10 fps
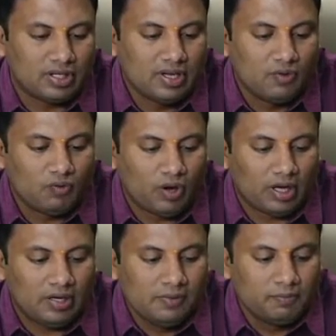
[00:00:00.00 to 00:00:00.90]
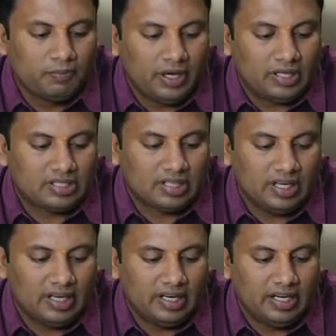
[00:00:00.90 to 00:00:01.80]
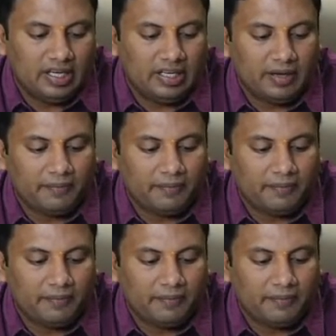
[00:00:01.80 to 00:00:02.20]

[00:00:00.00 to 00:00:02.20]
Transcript: 1 BCDE.